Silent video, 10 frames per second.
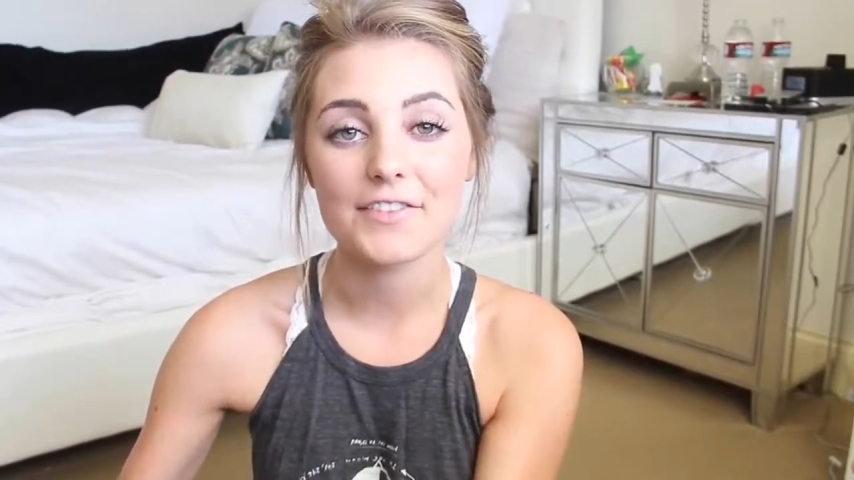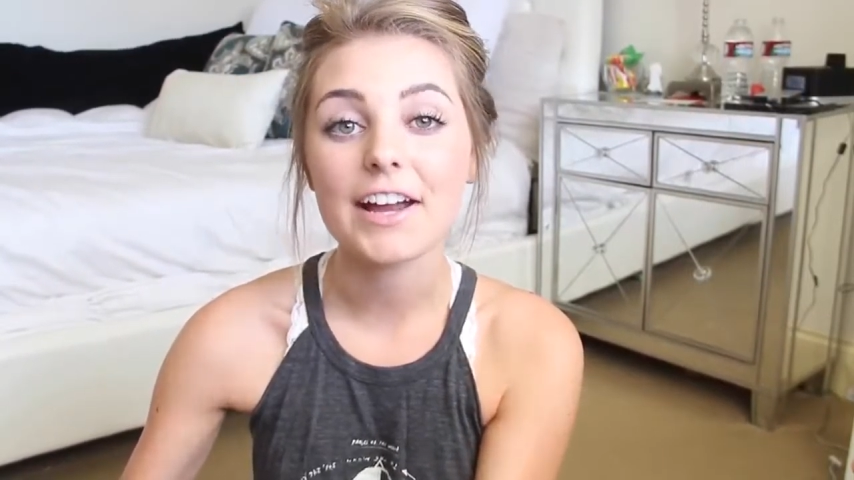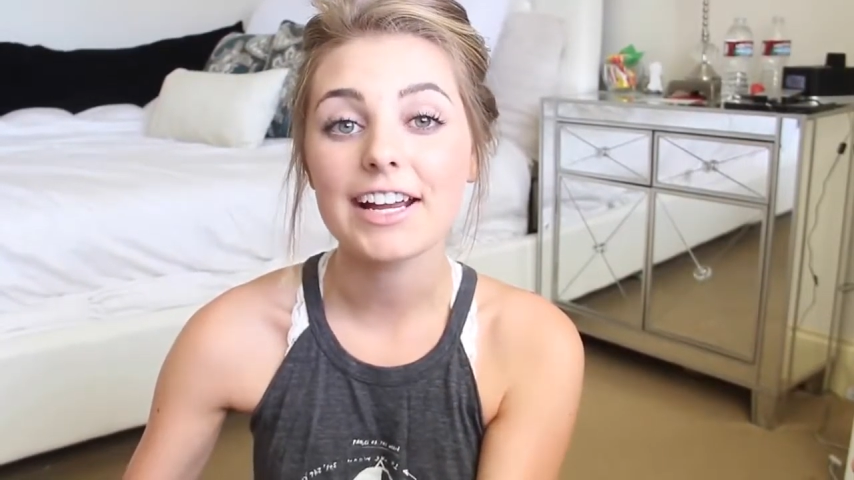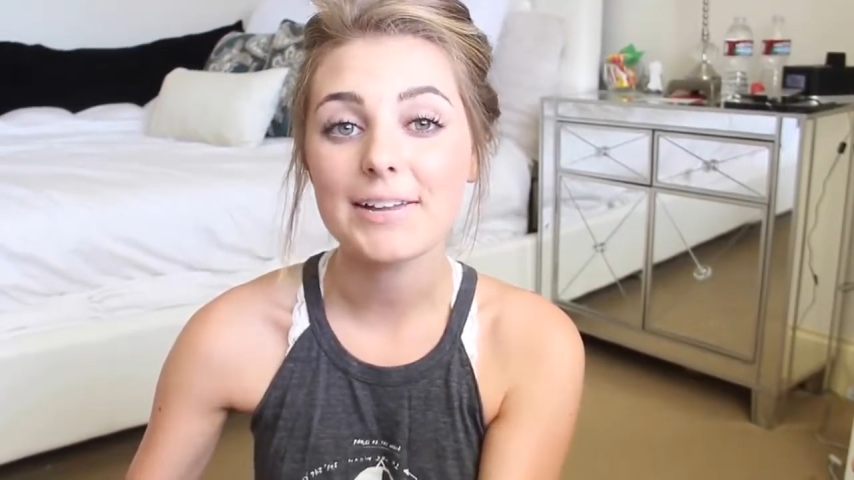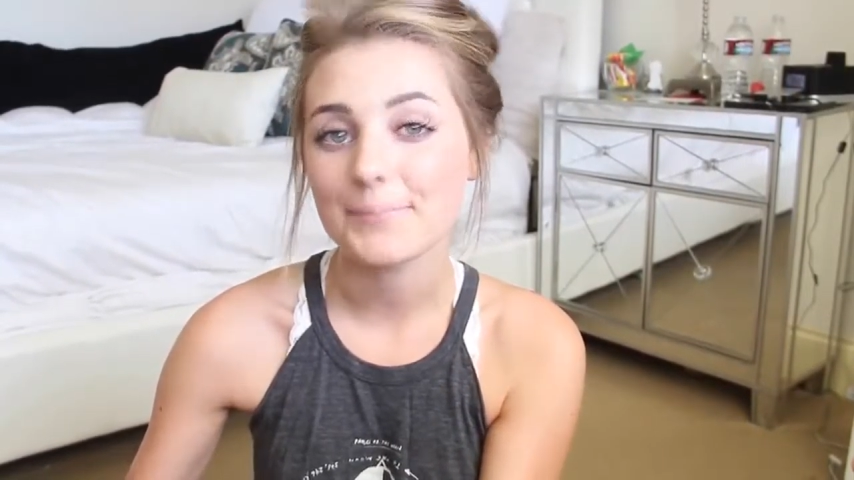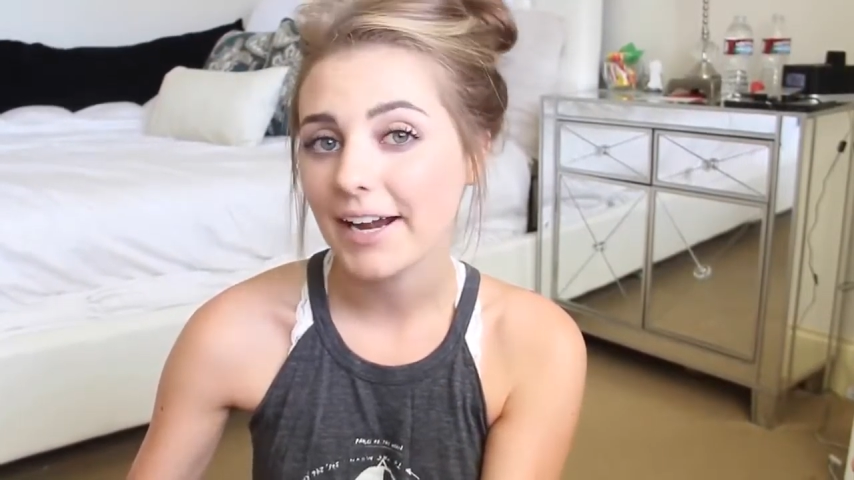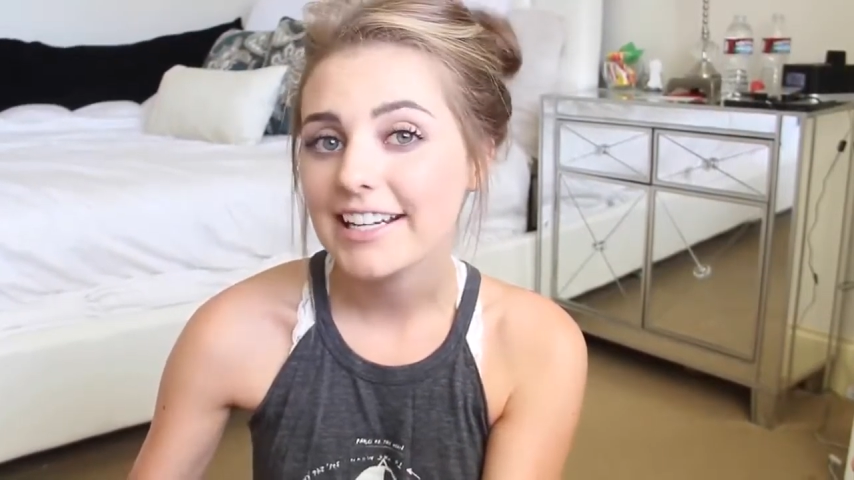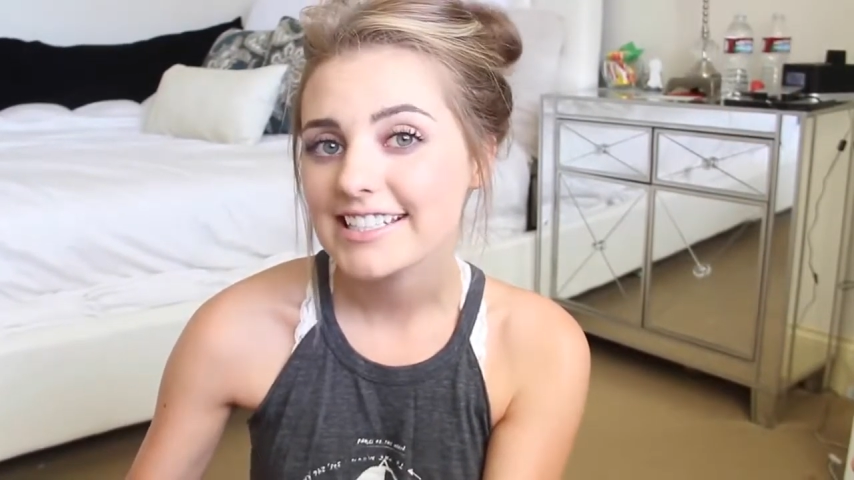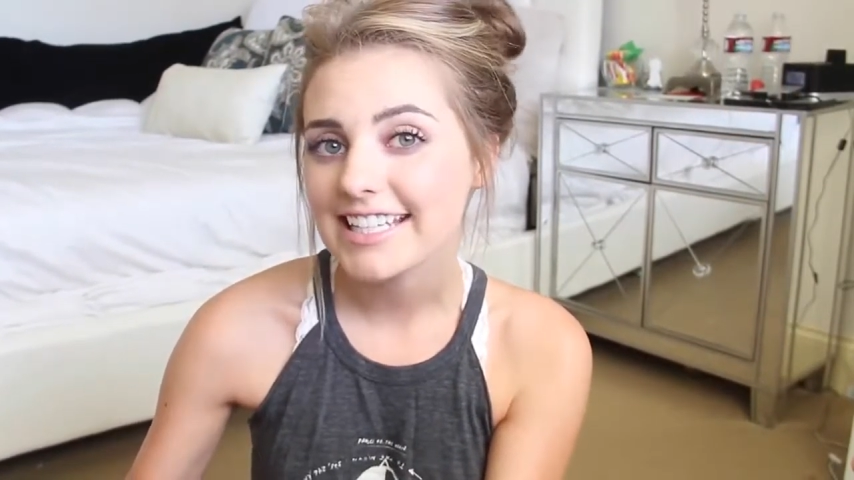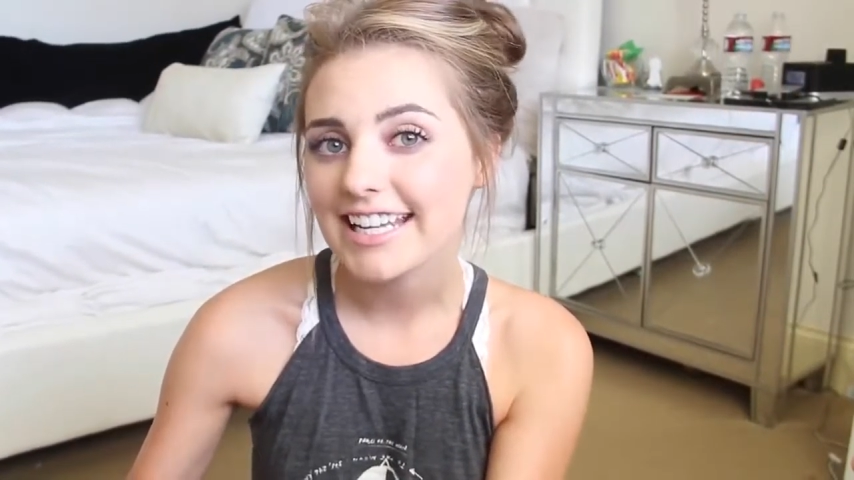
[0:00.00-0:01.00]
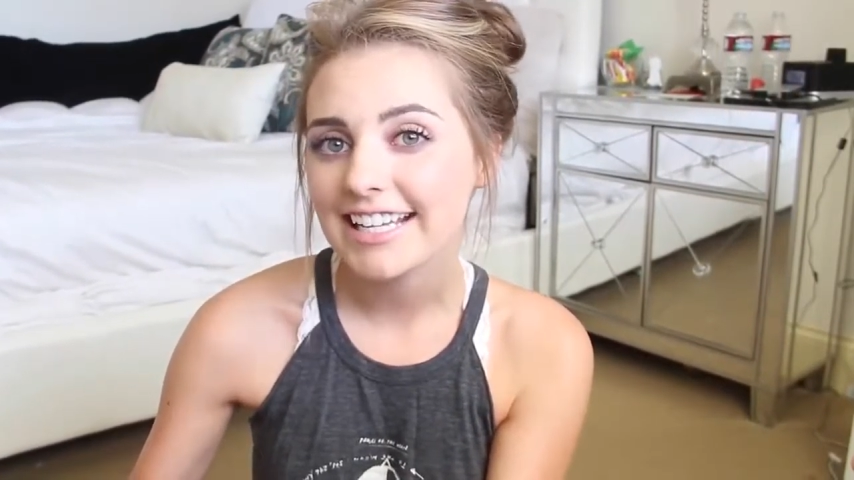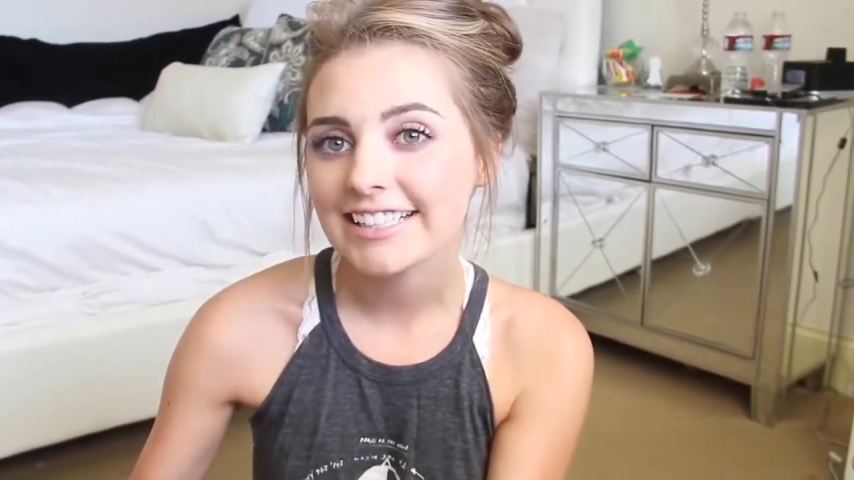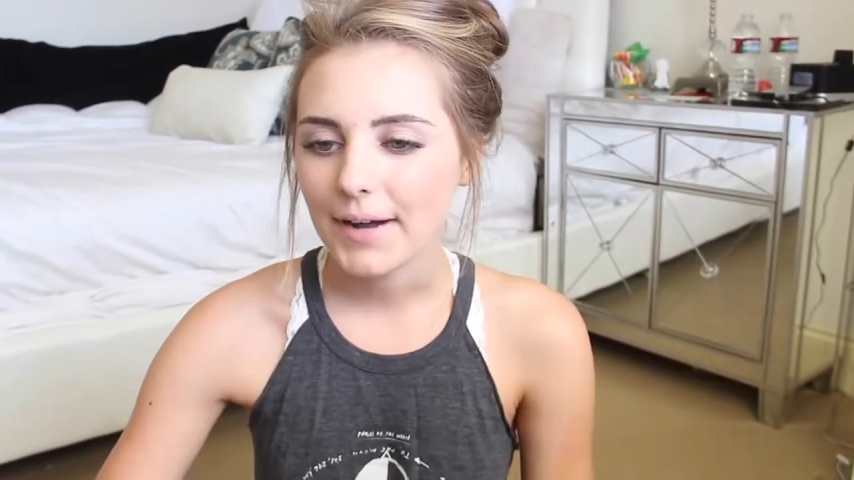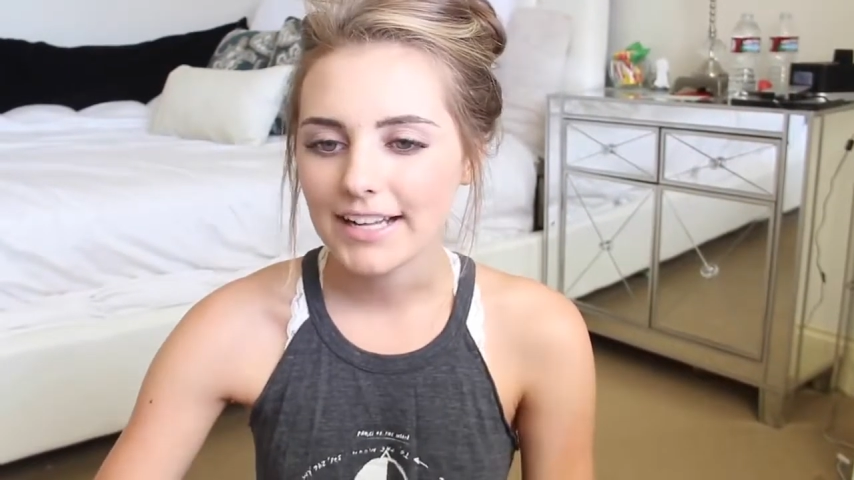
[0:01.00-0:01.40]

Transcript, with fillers: very embarrassing.